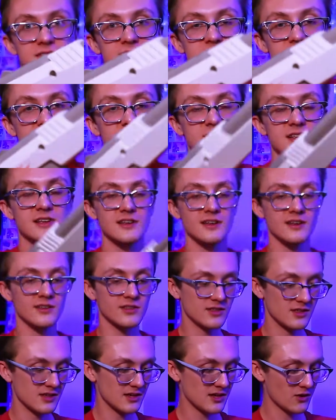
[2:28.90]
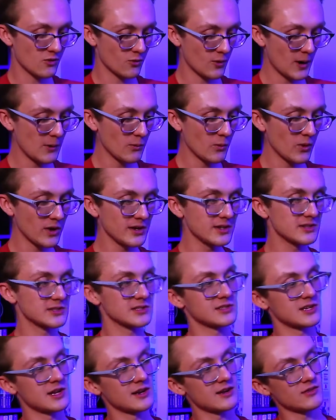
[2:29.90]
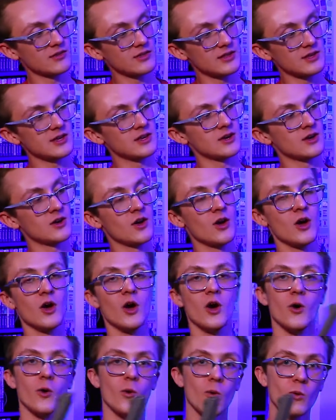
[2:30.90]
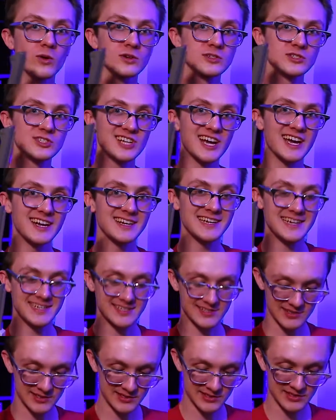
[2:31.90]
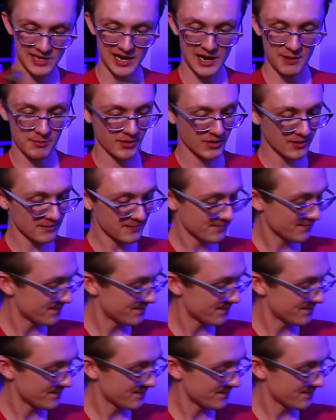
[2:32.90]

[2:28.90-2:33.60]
to see the gray one instead of the orange NES Zapper.